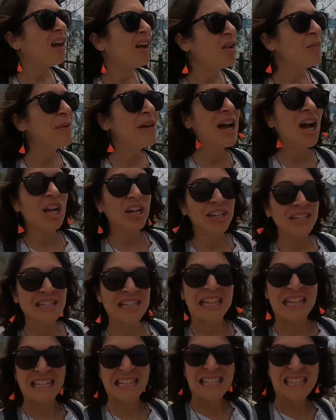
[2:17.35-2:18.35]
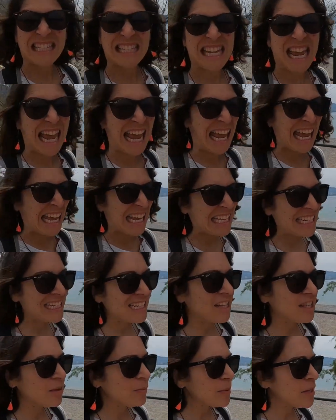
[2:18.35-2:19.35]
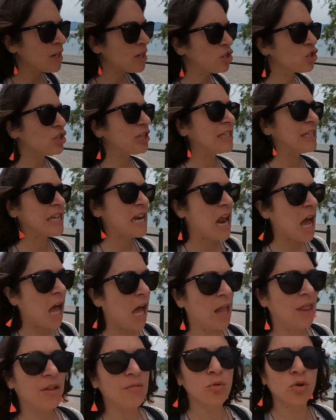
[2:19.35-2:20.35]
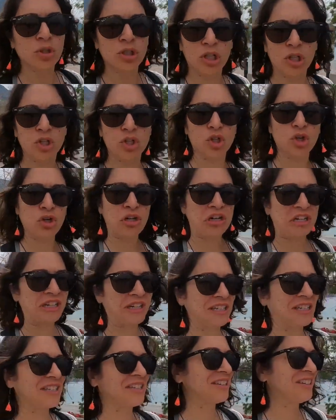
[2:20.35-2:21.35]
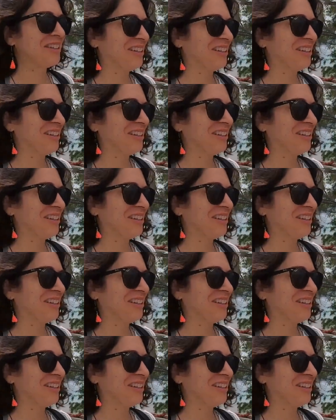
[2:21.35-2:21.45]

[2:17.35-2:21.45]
I'll be honest, the sand on the beach is not the most luxurious.